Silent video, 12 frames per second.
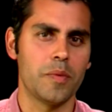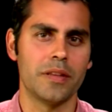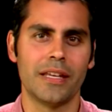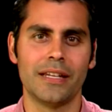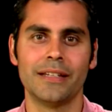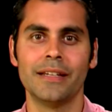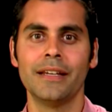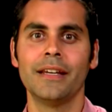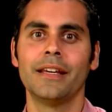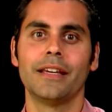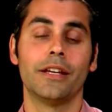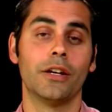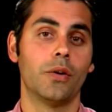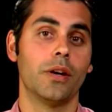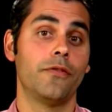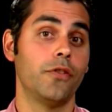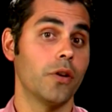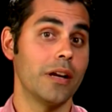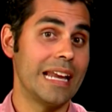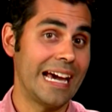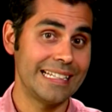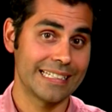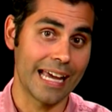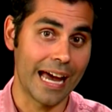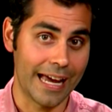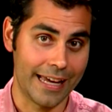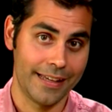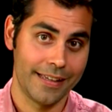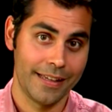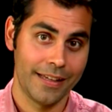And then, you know, if you're a nice guy,